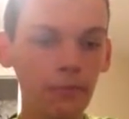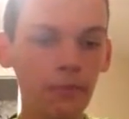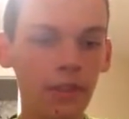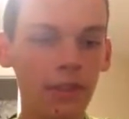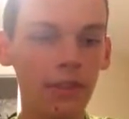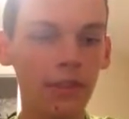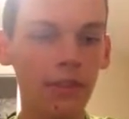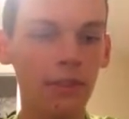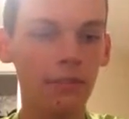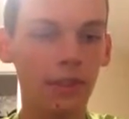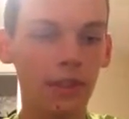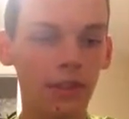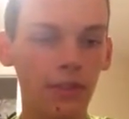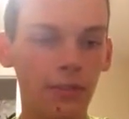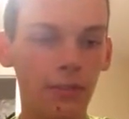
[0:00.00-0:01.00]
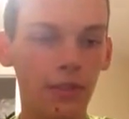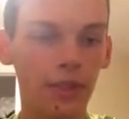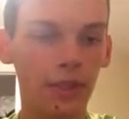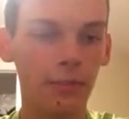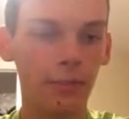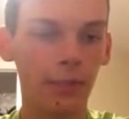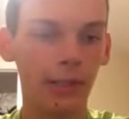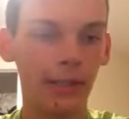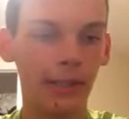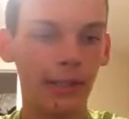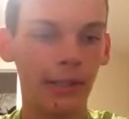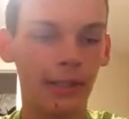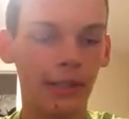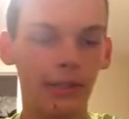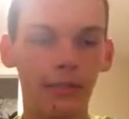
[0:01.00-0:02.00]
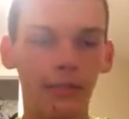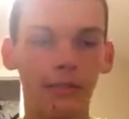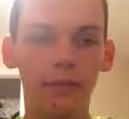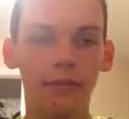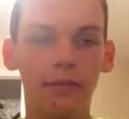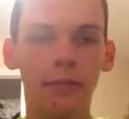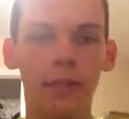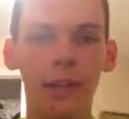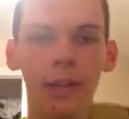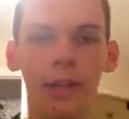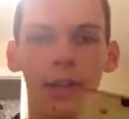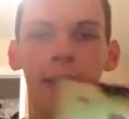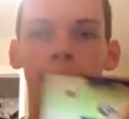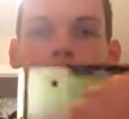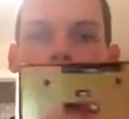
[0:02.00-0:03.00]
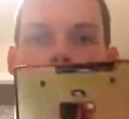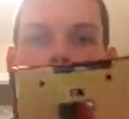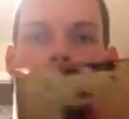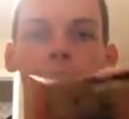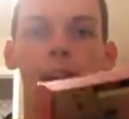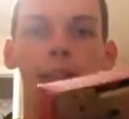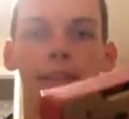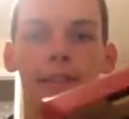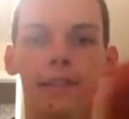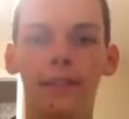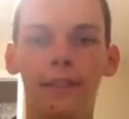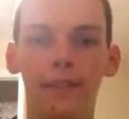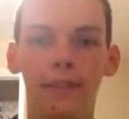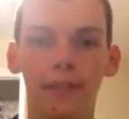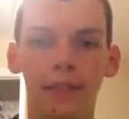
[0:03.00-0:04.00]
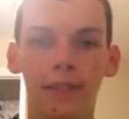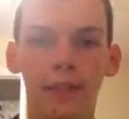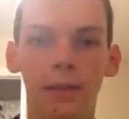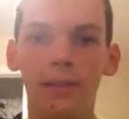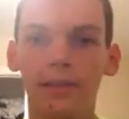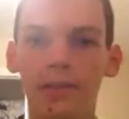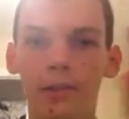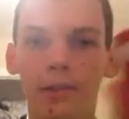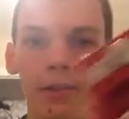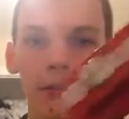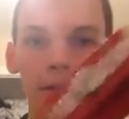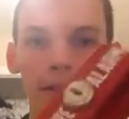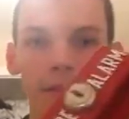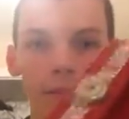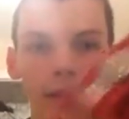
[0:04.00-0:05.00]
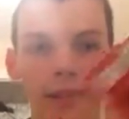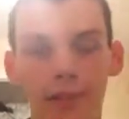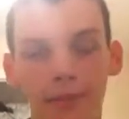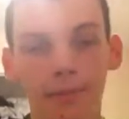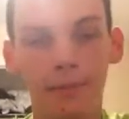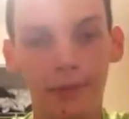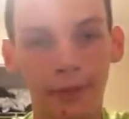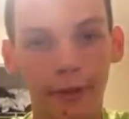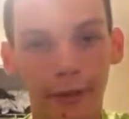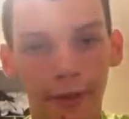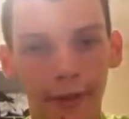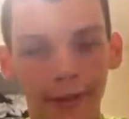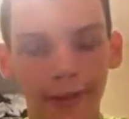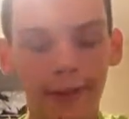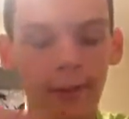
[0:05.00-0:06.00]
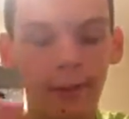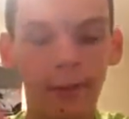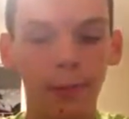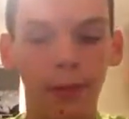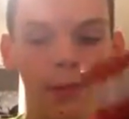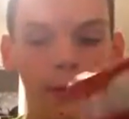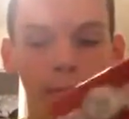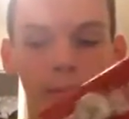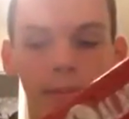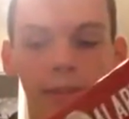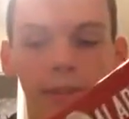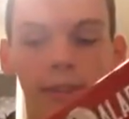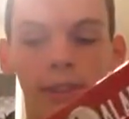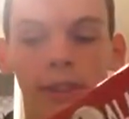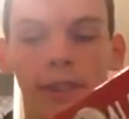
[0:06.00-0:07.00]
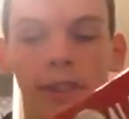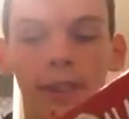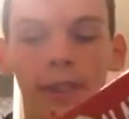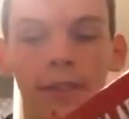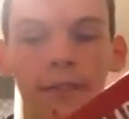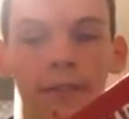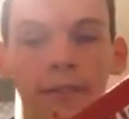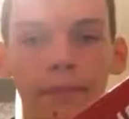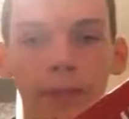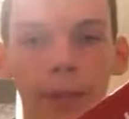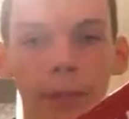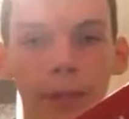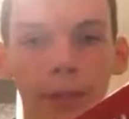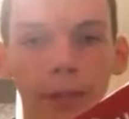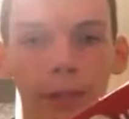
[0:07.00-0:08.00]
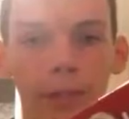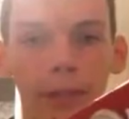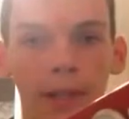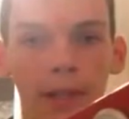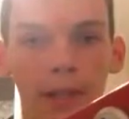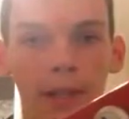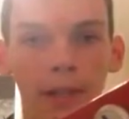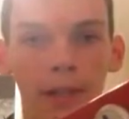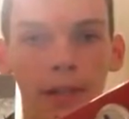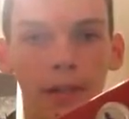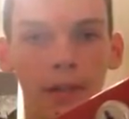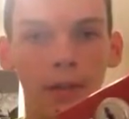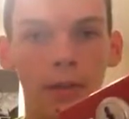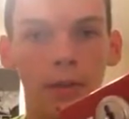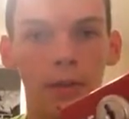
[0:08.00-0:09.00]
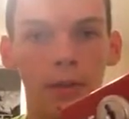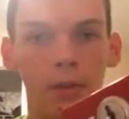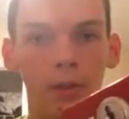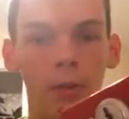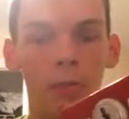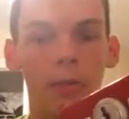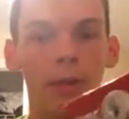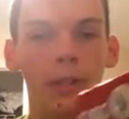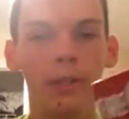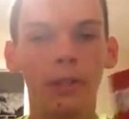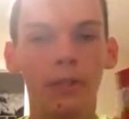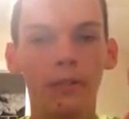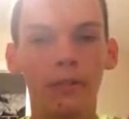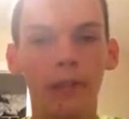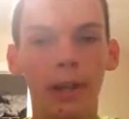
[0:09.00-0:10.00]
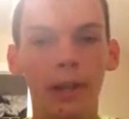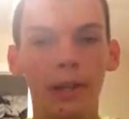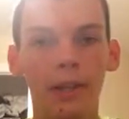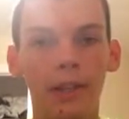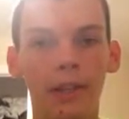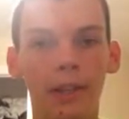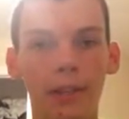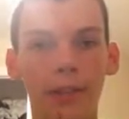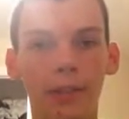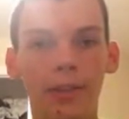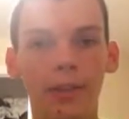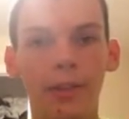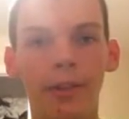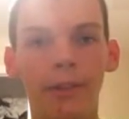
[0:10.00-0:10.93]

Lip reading: In System Test 20, I'm planning a very odd surprise that some of you are going to expect, some of you aren't. But it really depends on your opinion of my enunciator.